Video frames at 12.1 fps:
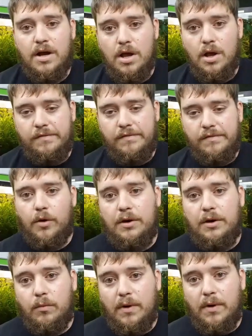We've already
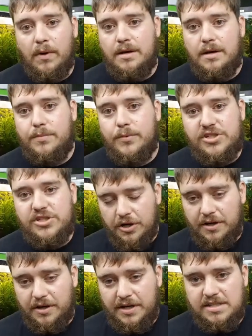ran a couple
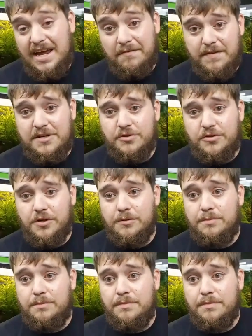circuits. Fish room.